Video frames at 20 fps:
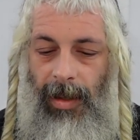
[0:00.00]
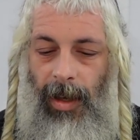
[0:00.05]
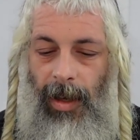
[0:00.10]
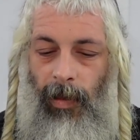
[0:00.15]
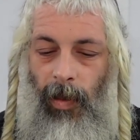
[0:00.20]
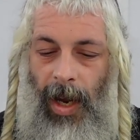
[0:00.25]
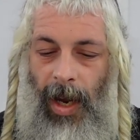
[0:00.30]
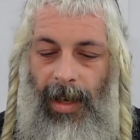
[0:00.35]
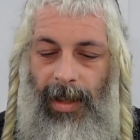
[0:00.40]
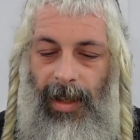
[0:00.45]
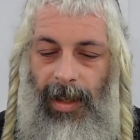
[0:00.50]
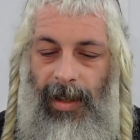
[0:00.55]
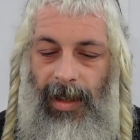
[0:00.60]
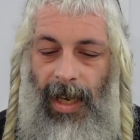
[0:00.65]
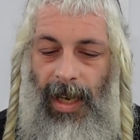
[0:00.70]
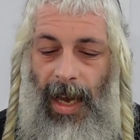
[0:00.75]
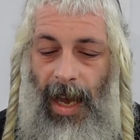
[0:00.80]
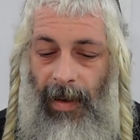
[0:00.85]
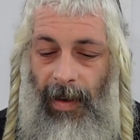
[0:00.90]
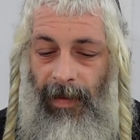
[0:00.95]
and why does it
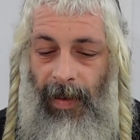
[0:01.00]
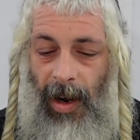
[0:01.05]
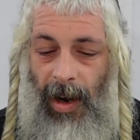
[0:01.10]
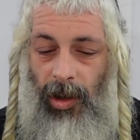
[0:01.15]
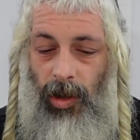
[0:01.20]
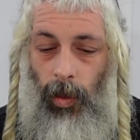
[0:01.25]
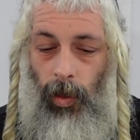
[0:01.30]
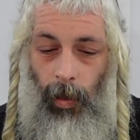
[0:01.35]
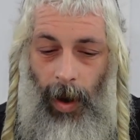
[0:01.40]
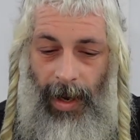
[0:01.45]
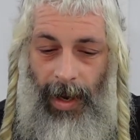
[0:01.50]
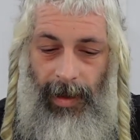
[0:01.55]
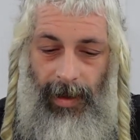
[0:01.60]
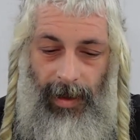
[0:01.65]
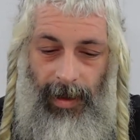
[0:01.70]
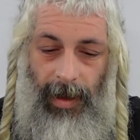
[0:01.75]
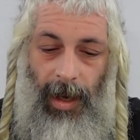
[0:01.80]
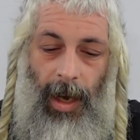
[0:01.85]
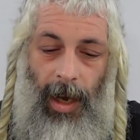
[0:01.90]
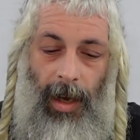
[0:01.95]
say afar
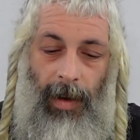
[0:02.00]
twice?